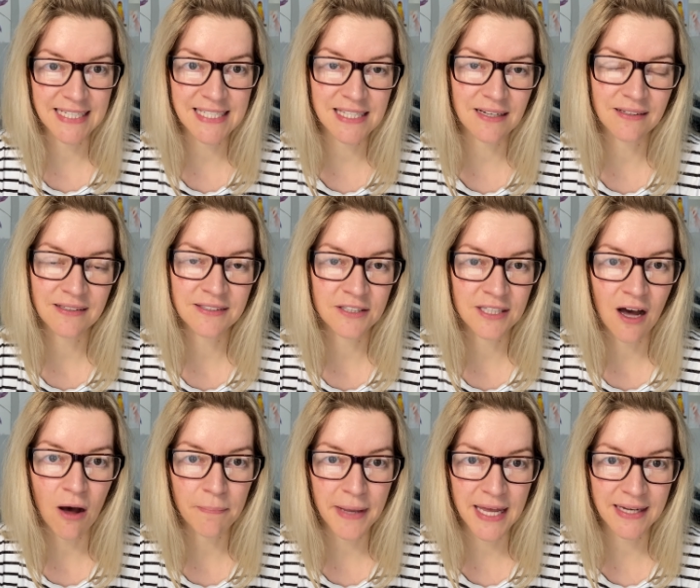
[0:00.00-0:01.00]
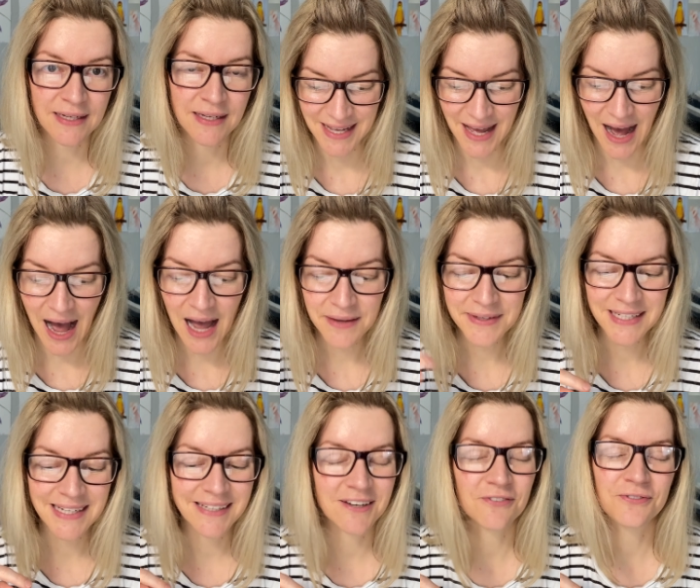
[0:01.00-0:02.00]
done on the topic. I will
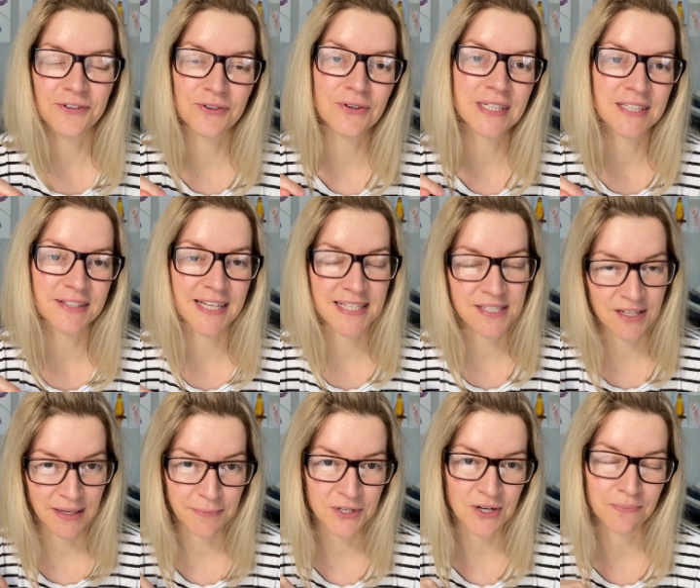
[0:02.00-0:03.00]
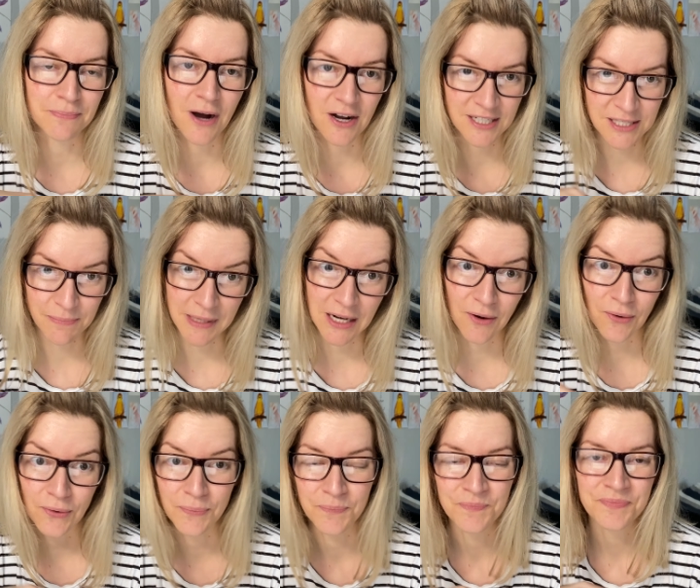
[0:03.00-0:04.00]
link a few in the description box
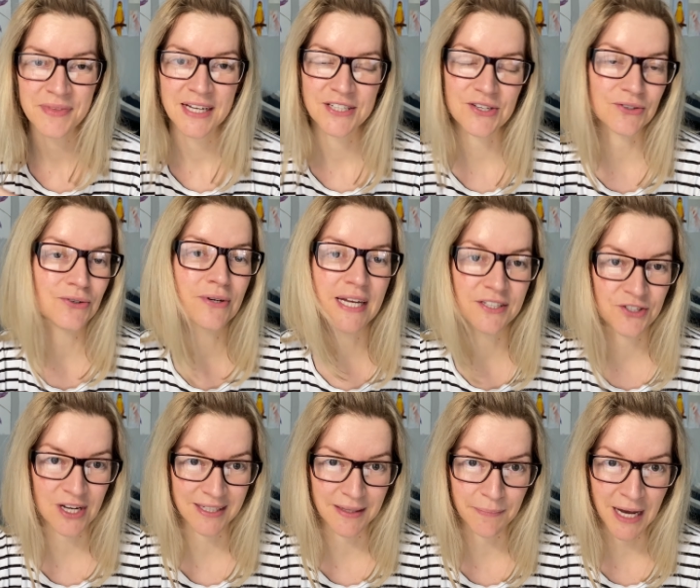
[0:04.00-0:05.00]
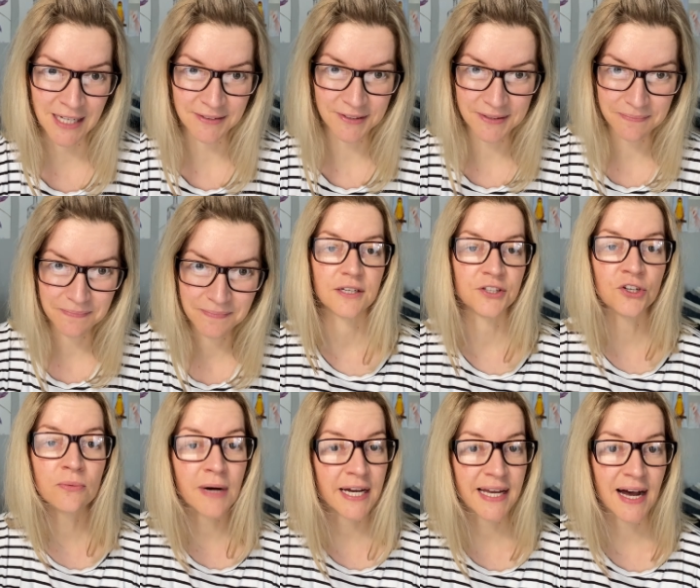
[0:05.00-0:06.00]
below, so you can check them out. You
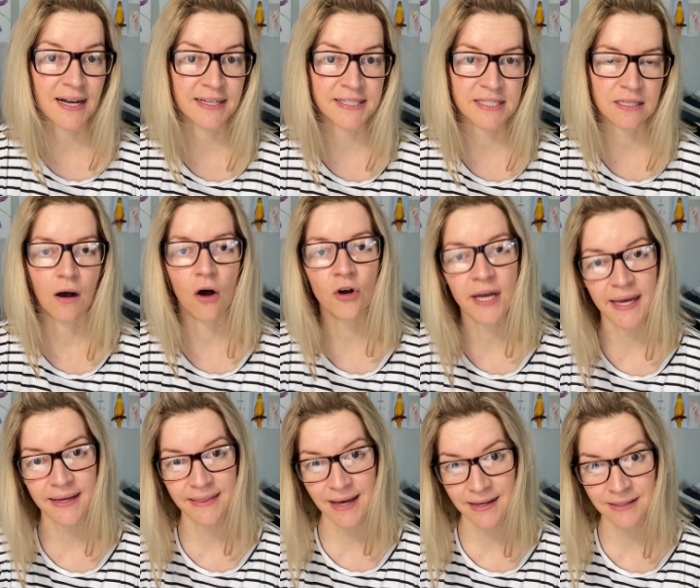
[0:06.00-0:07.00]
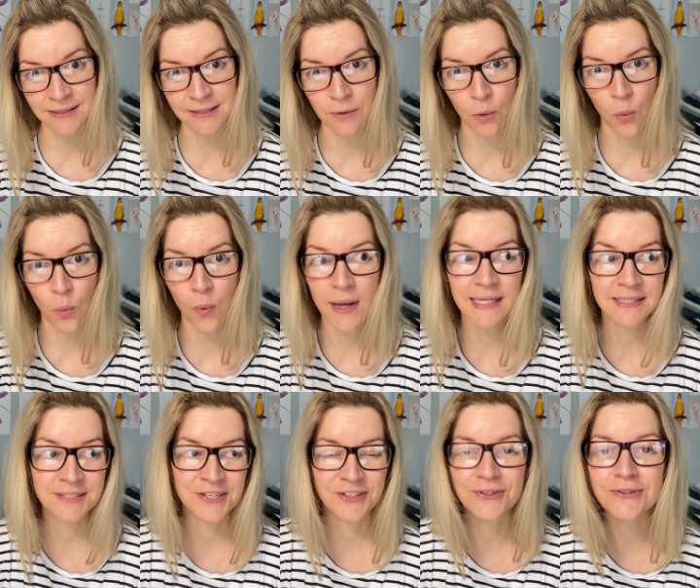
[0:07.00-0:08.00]
might ask, okay, then when
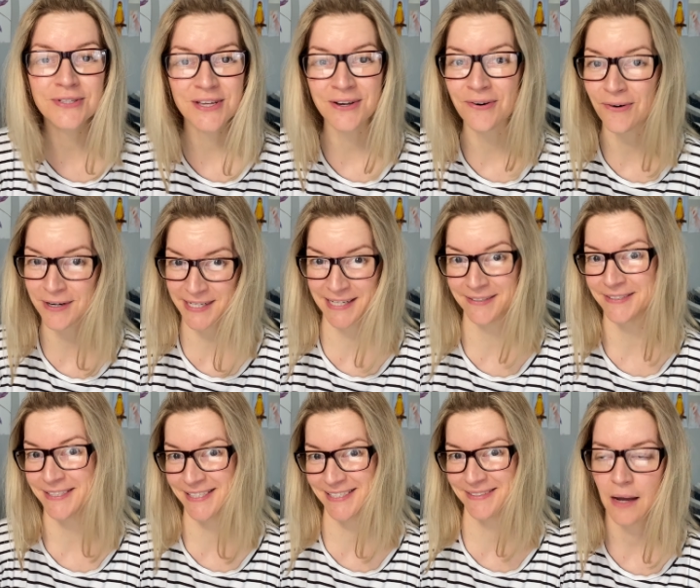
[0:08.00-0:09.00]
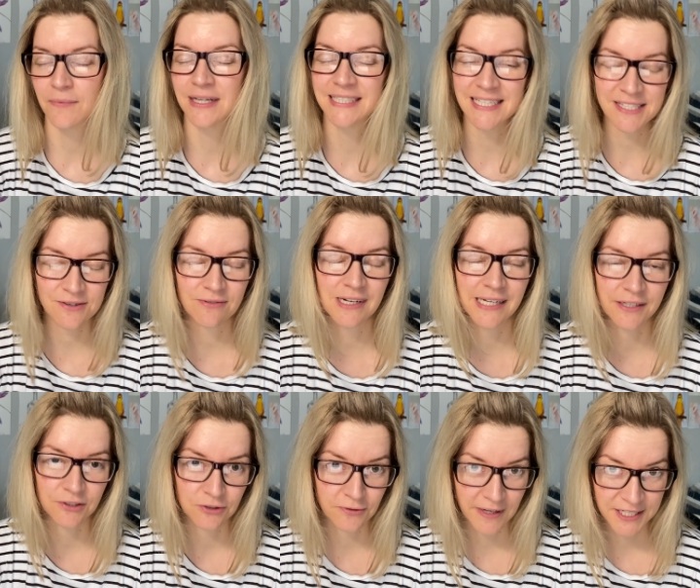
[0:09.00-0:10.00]
to use accordions? Well, that's a really
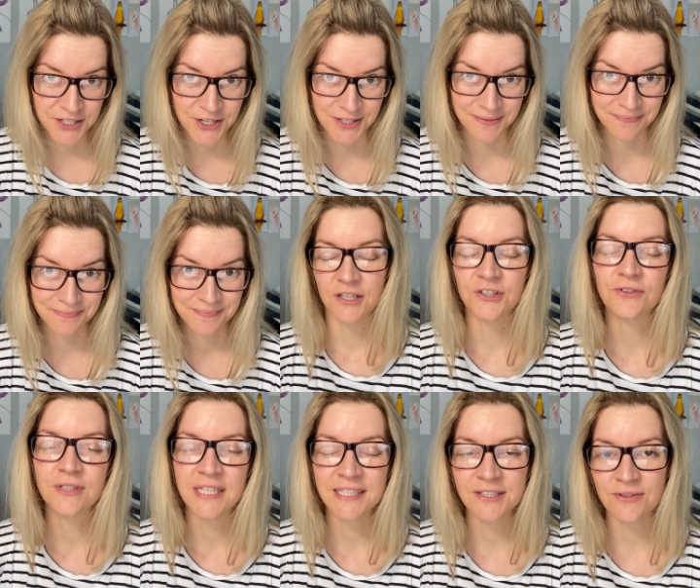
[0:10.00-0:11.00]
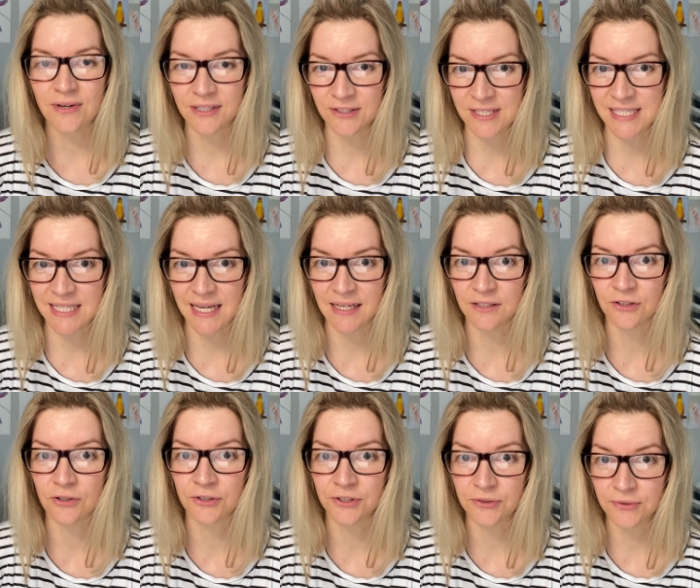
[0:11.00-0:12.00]
good question. You need to understand your
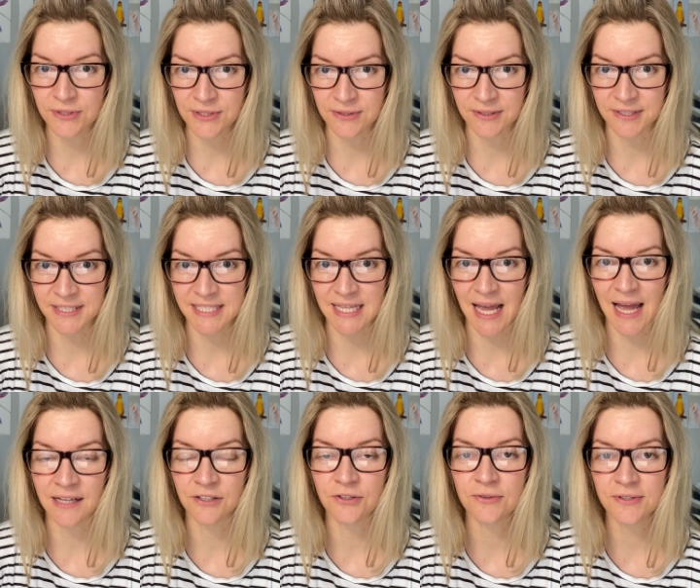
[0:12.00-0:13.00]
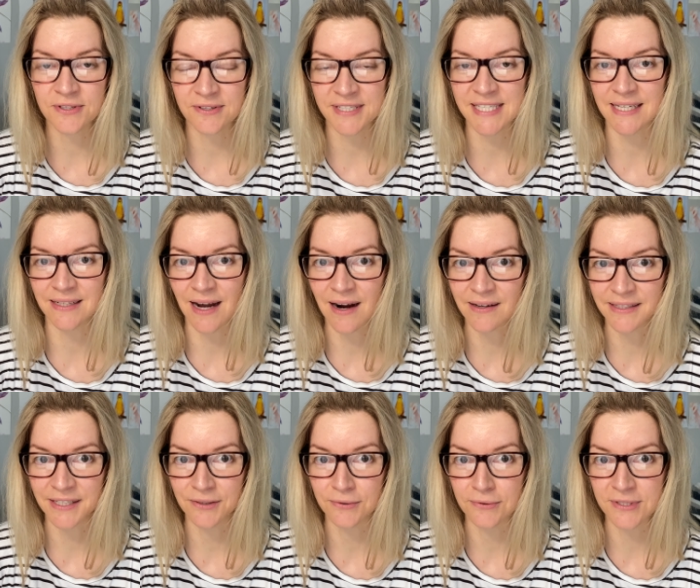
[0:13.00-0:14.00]
users and user
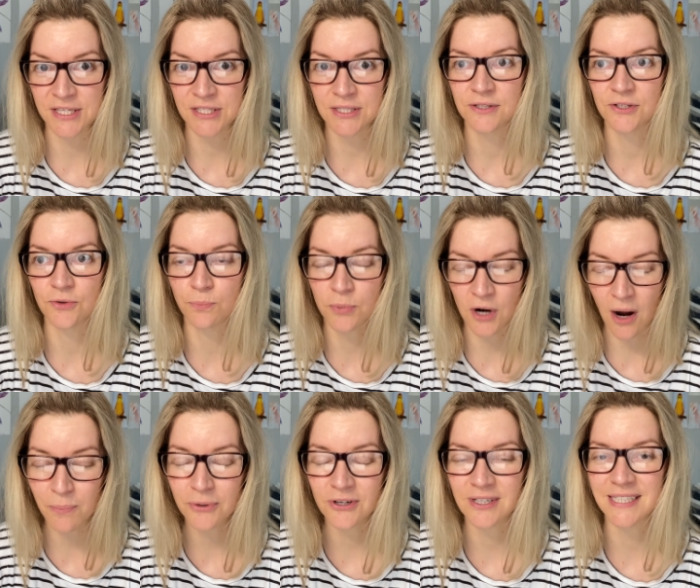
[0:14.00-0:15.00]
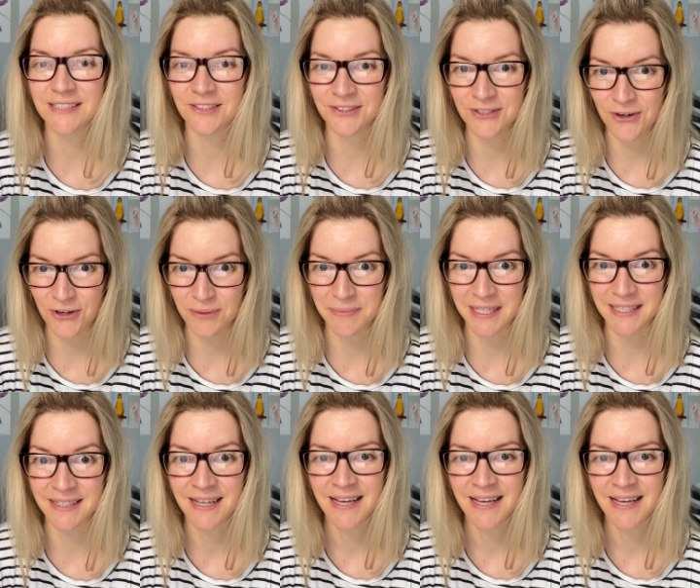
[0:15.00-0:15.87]
scenarios to properly determine